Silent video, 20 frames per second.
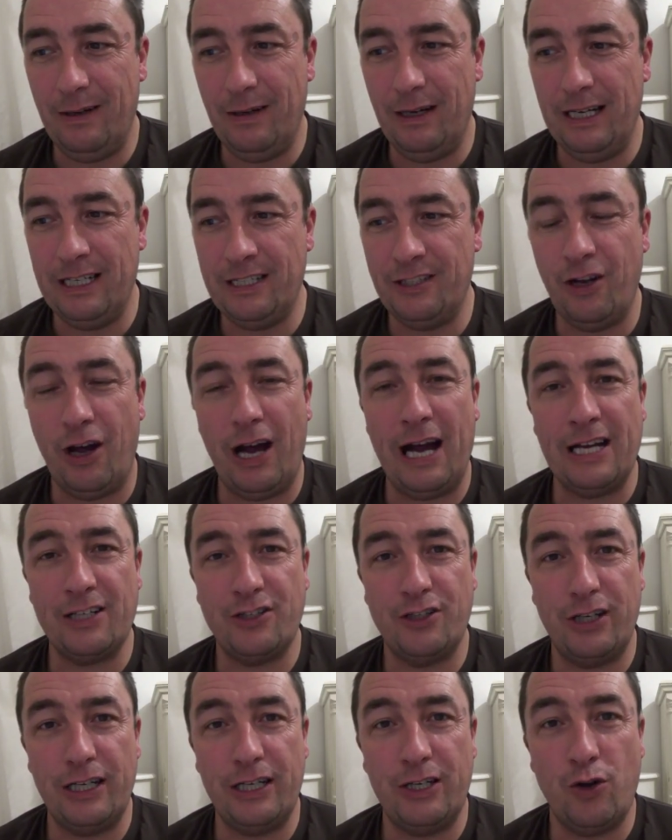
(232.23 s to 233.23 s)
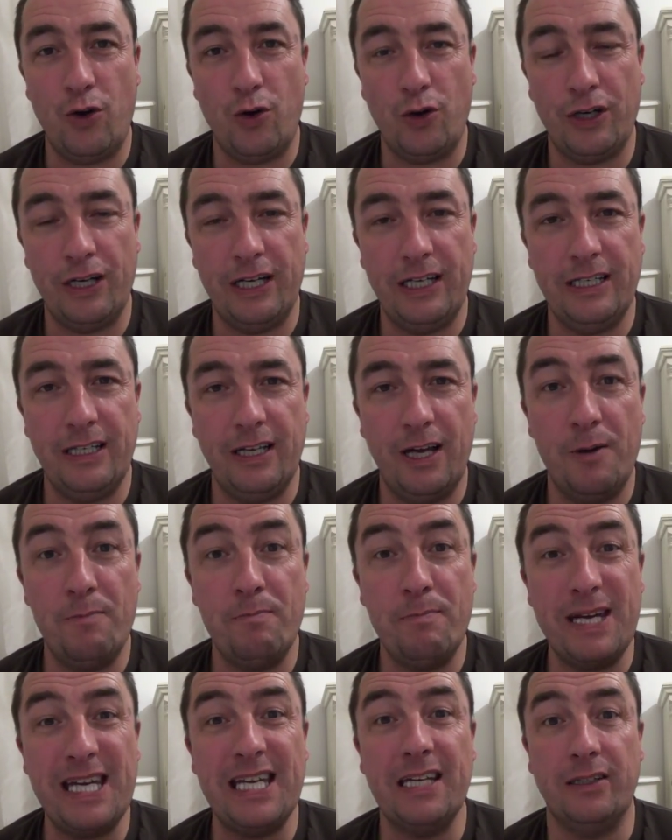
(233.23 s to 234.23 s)
It's not actually cooking a
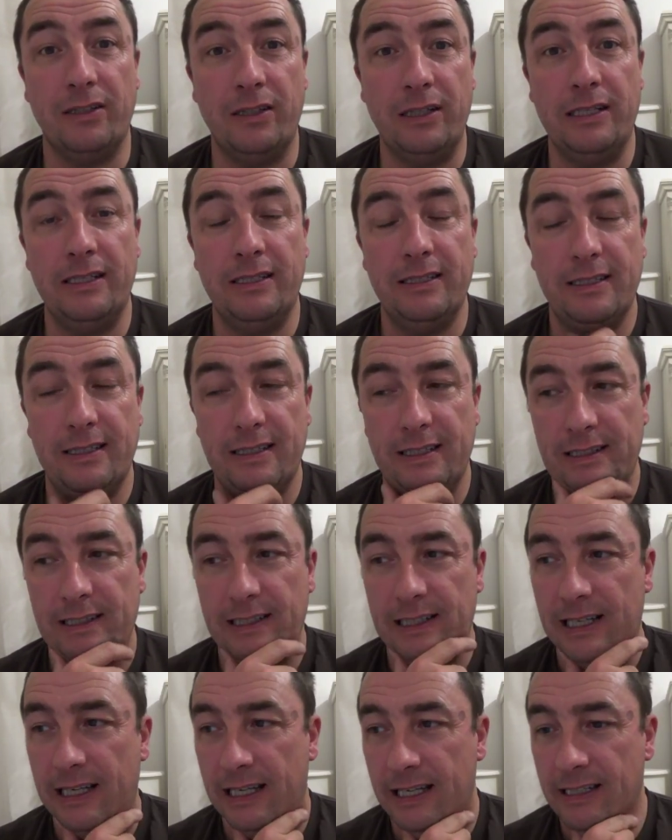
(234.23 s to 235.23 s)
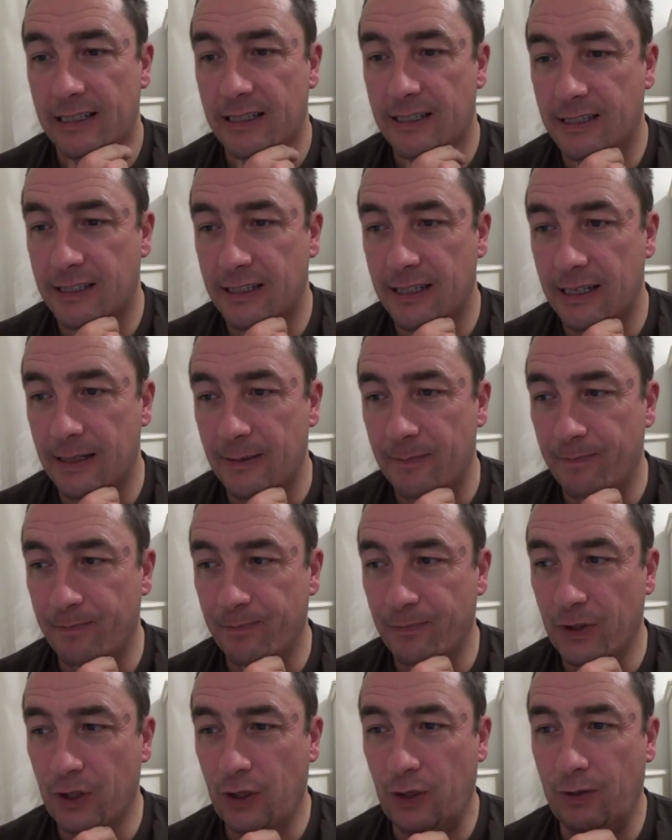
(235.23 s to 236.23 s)
meal. It's
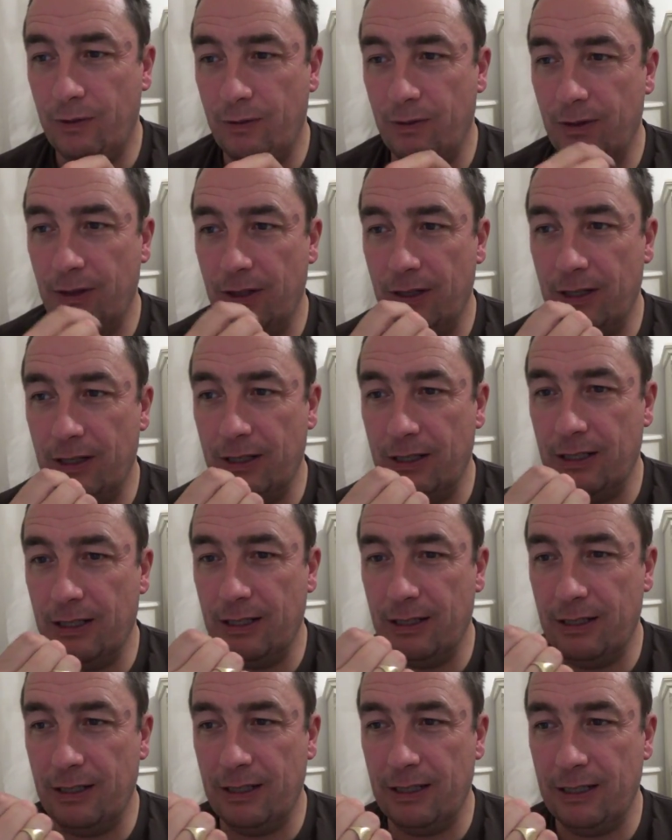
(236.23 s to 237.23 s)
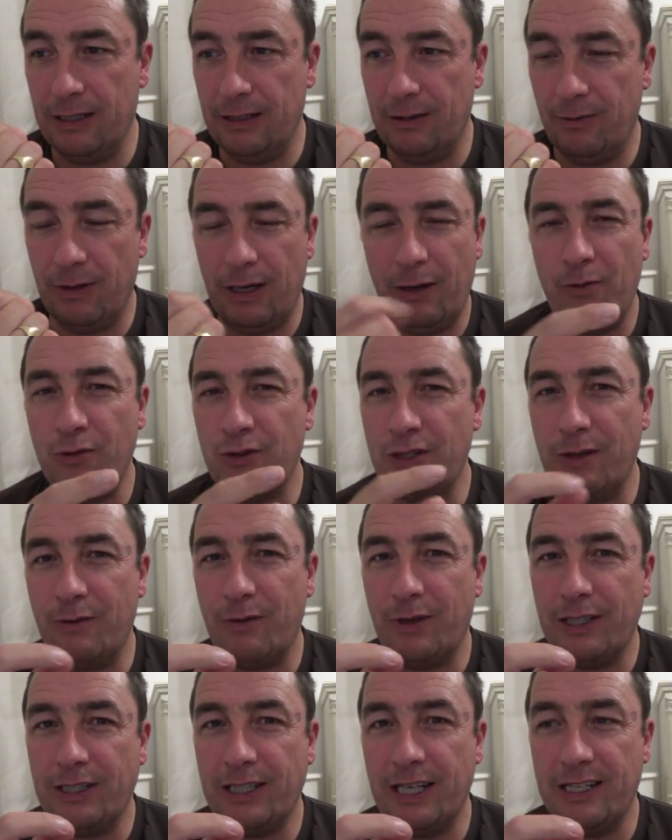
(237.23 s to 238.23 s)
well, I won't say
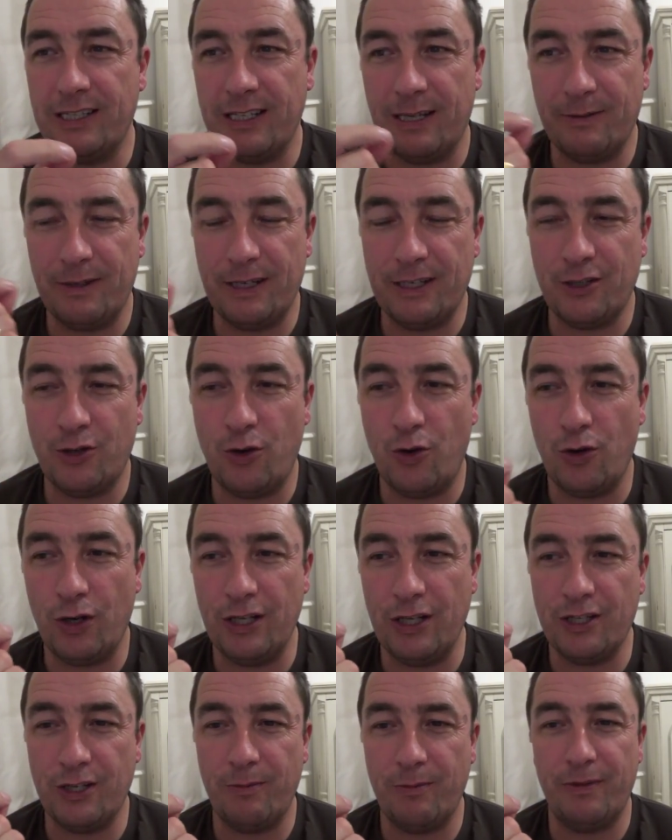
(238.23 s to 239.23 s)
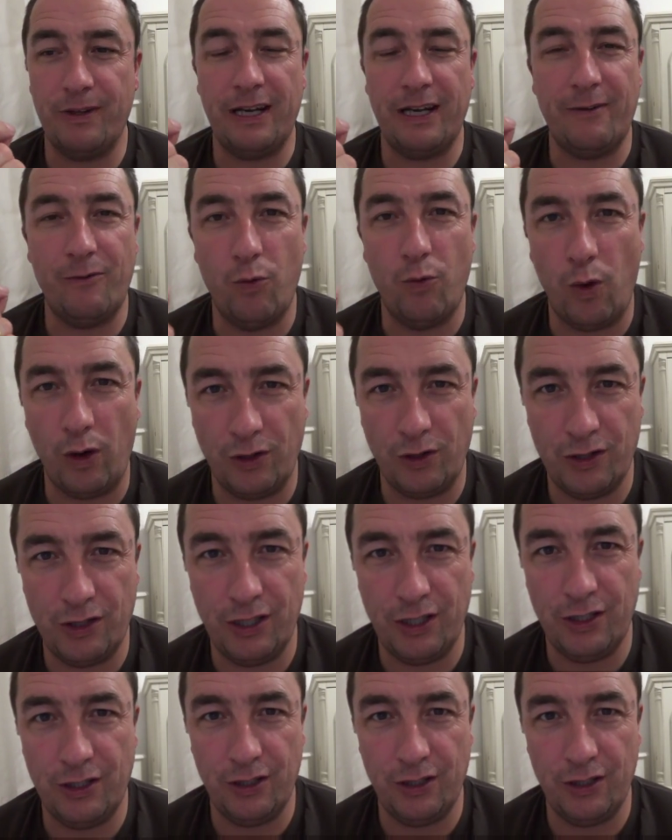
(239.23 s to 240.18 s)
what it is. It's cooking something I've wanted